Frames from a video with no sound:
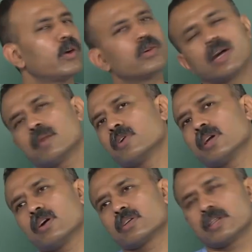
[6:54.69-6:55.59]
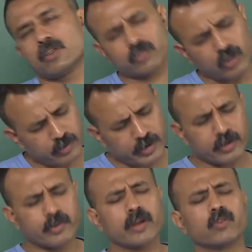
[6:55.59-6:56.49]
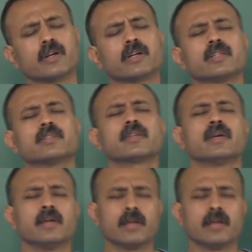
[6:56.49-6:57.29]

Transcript: Without carbon dioxide, sun regulated this.